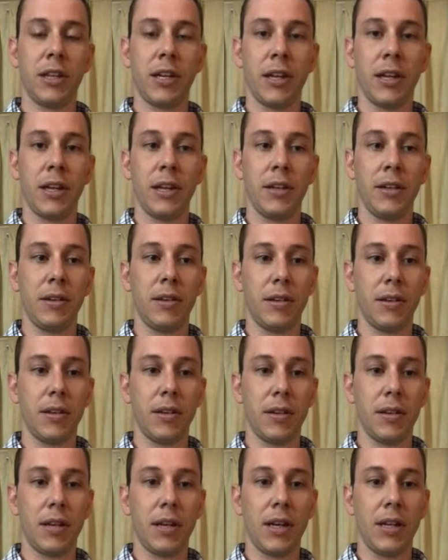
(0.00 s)

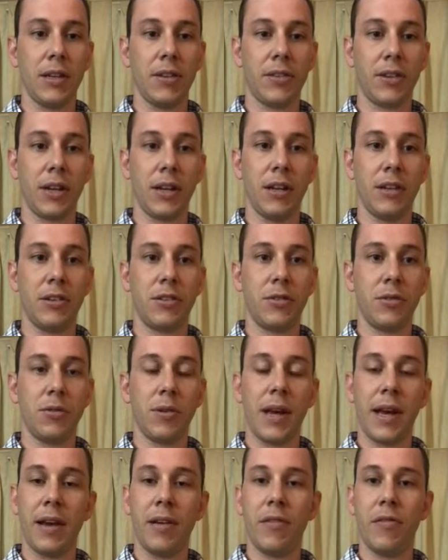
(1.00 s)
I decided to
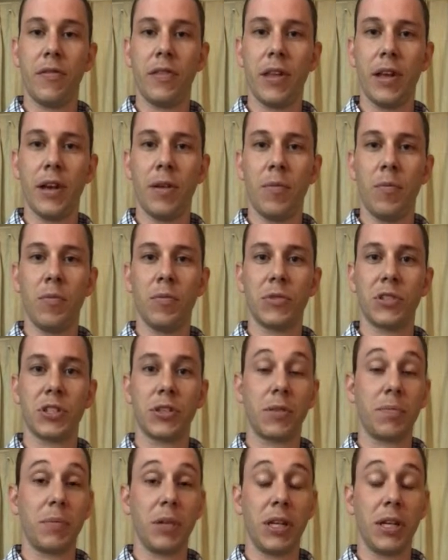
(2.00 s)
have them
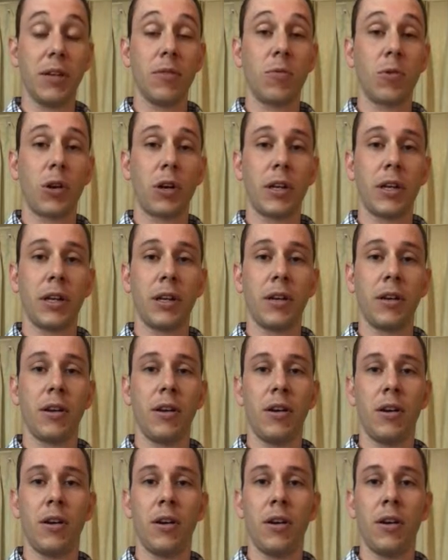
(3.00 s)
begin working
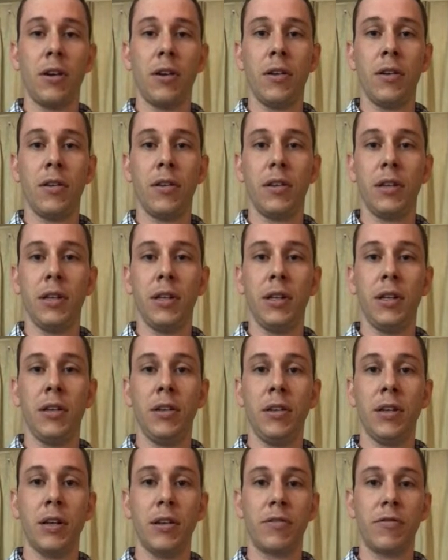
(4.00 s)
on
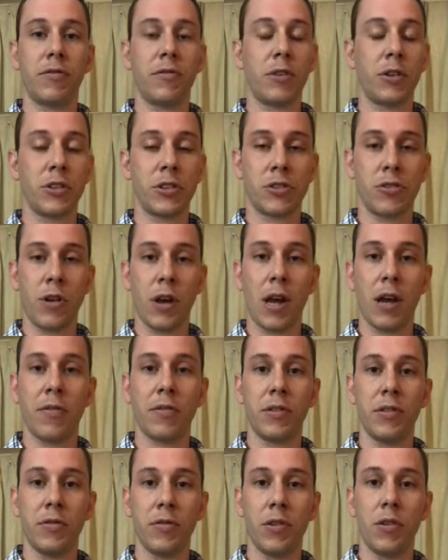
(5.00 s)
the first
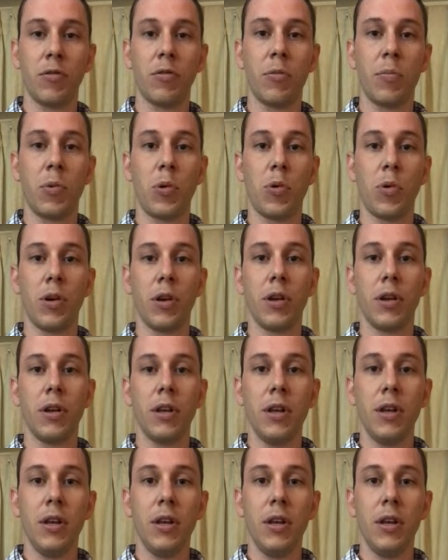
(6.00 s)
draft of our report.